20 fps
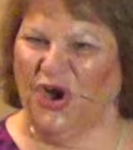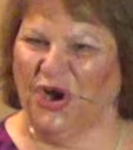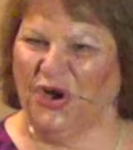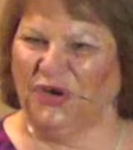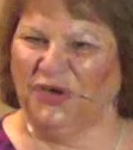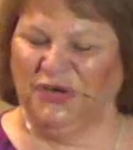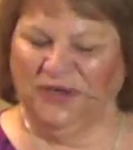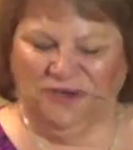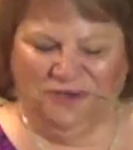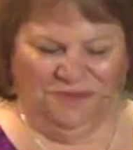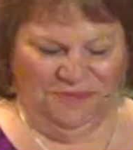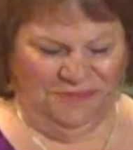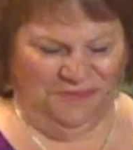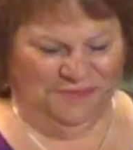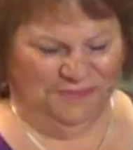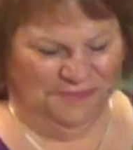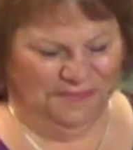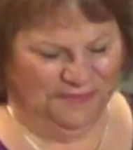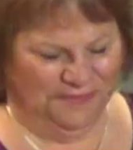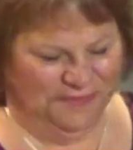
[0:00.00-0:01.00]
garden
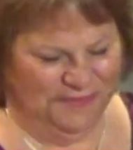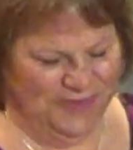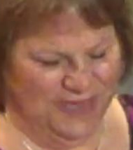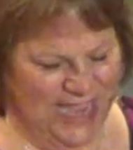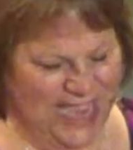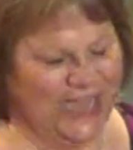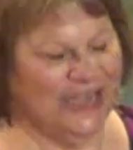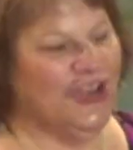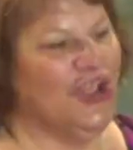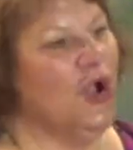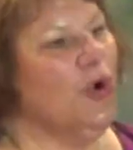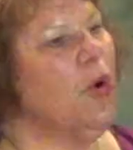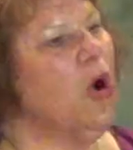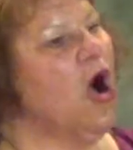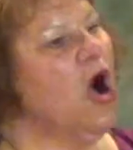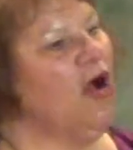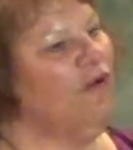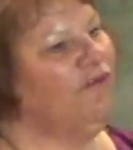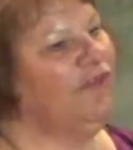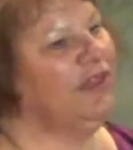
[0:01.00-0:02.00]
and go
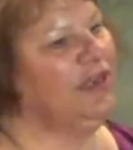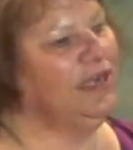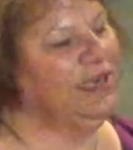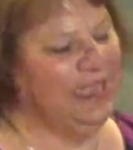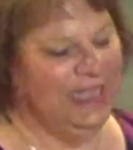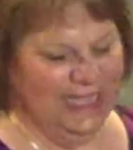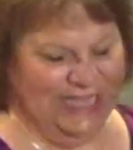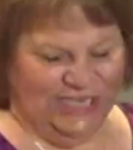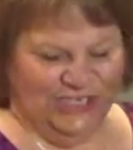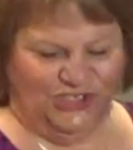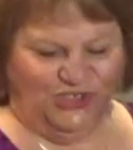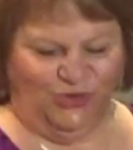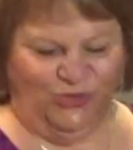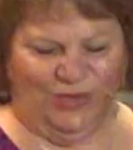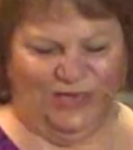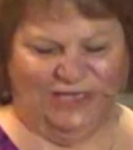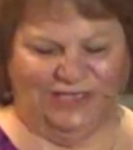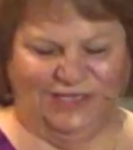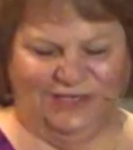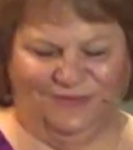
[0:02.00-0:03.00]
often into
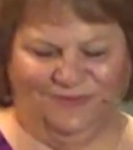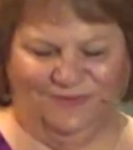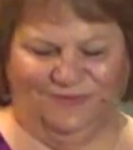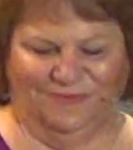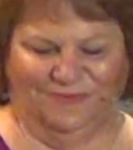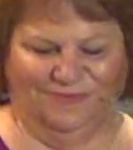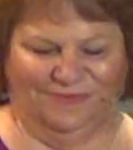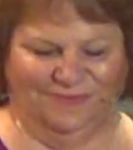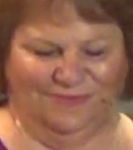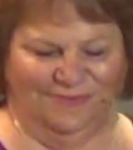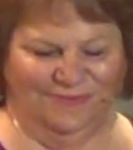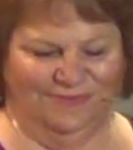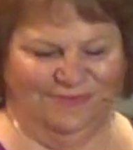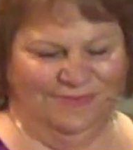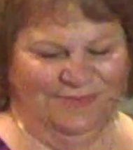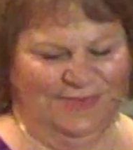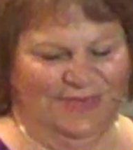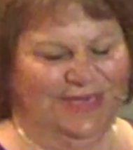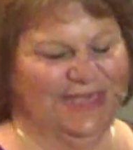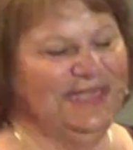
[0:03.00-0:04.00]
it.
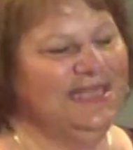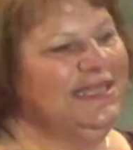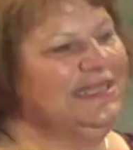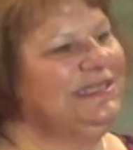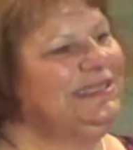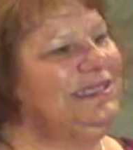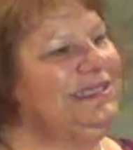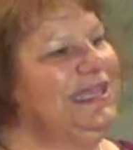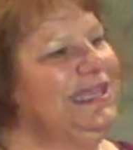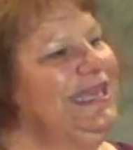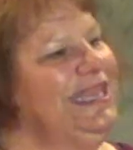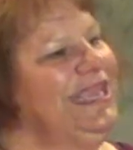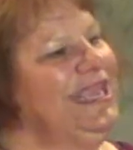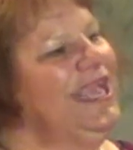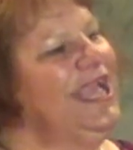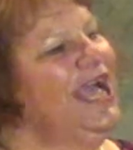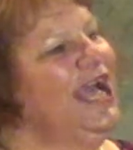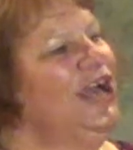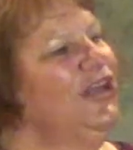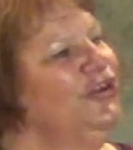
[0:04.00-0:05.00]

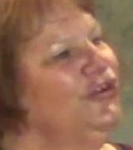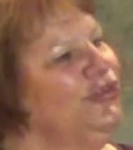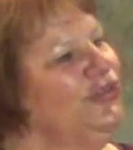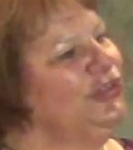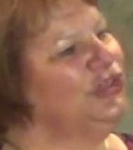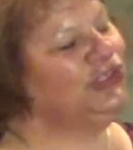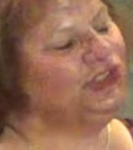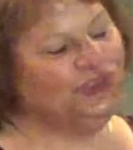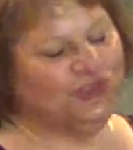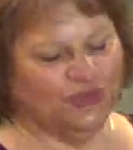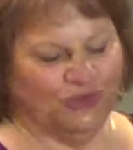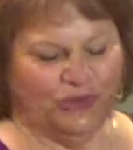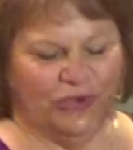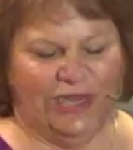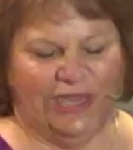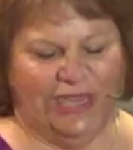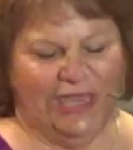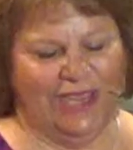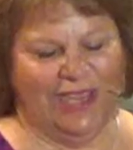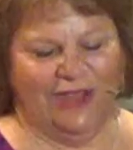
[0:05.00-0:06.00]
Sitting under the
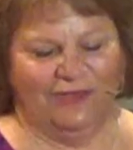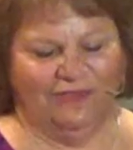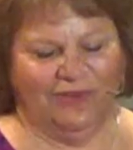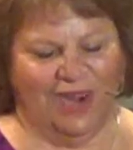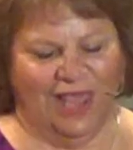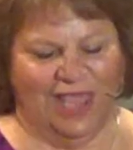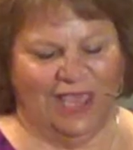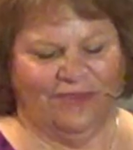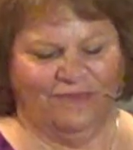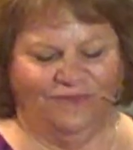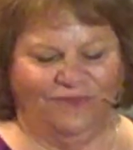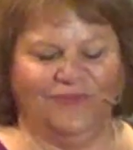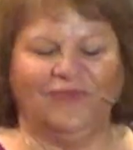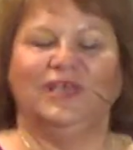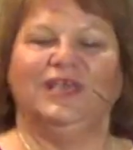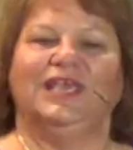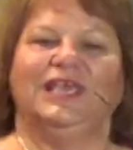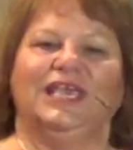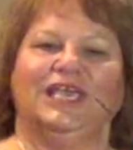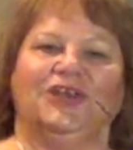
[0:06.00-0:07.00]
tree of life
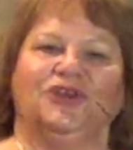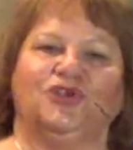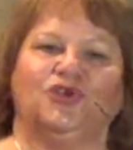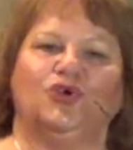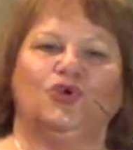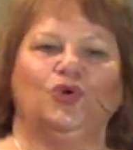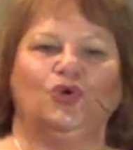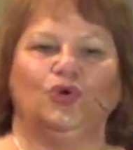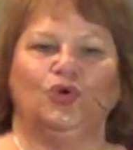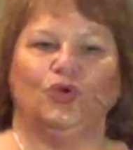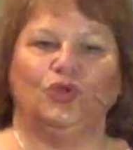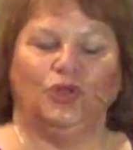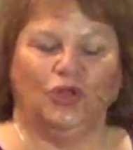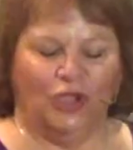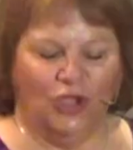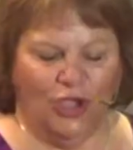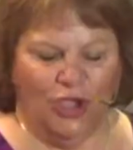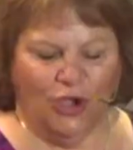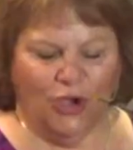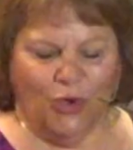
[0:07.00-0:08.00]
in
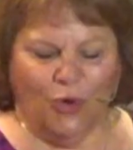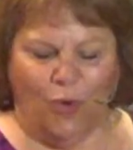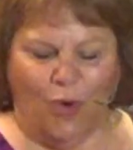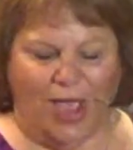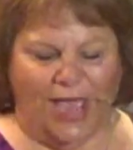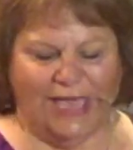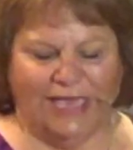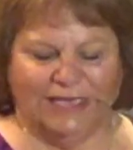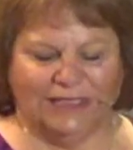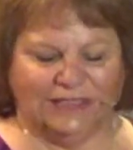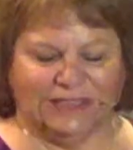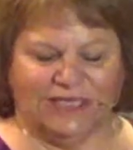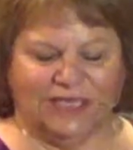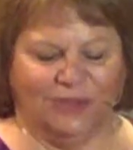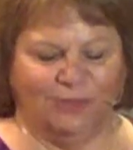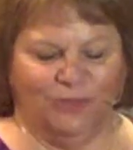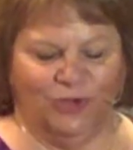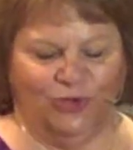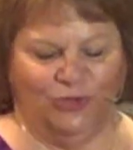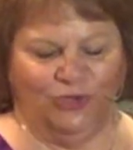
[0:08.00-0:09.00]
cool, quiet
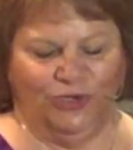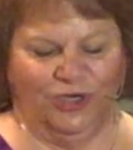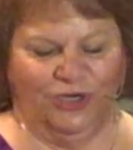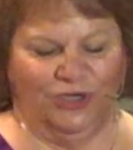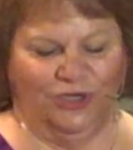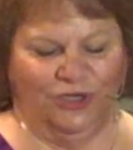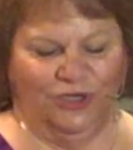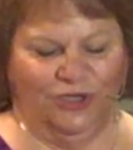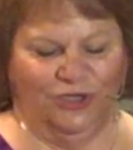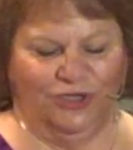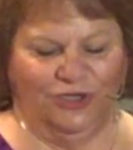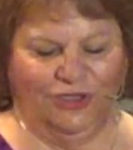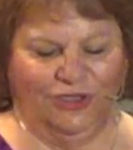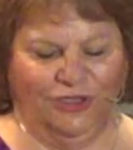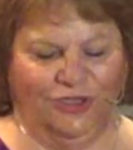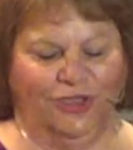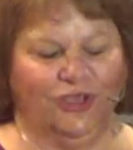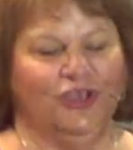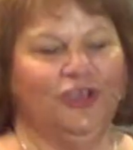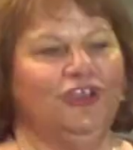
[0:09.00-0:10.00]
communion,
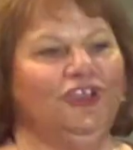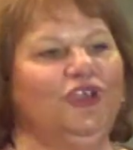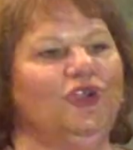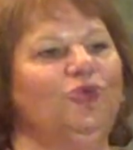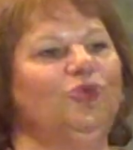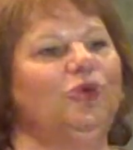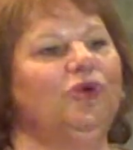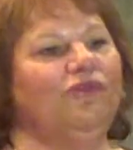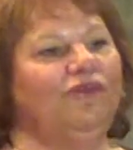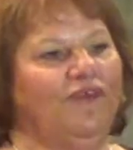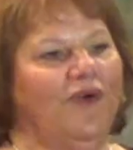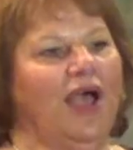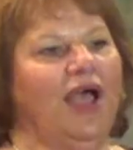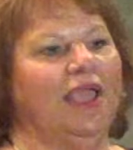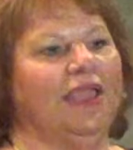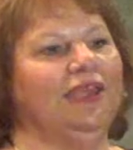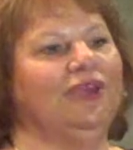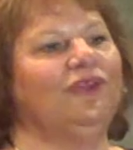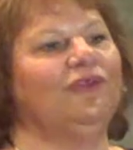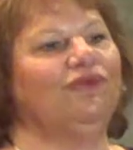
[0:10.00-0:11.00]
you will
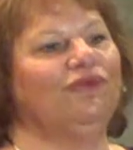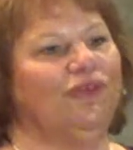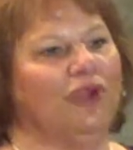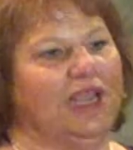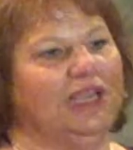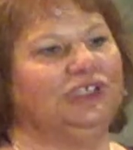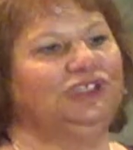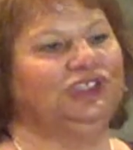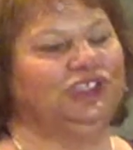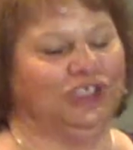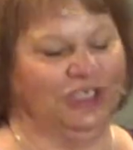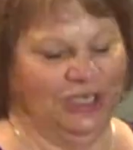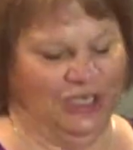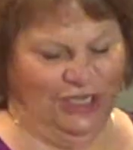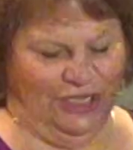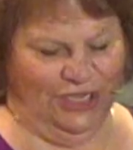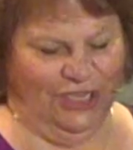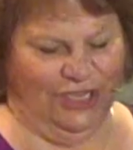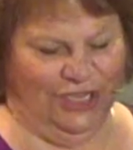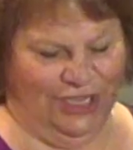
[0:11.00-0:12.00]
find fresh
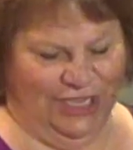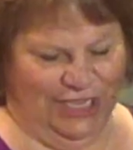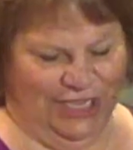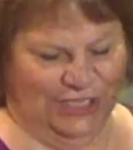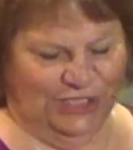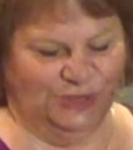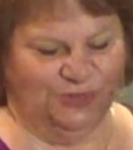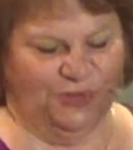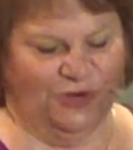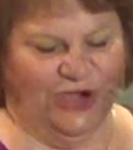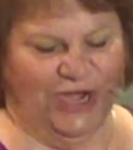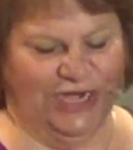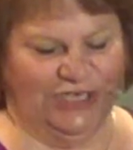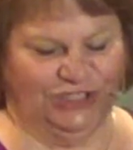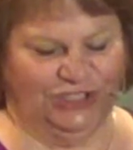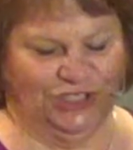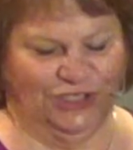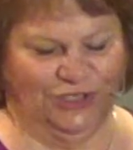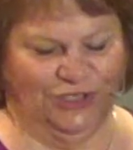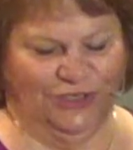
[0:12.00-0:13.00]

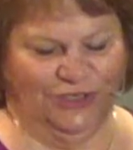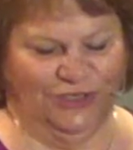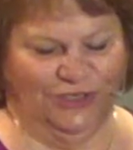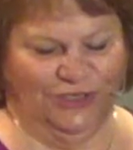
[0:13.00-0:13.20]
inspiration.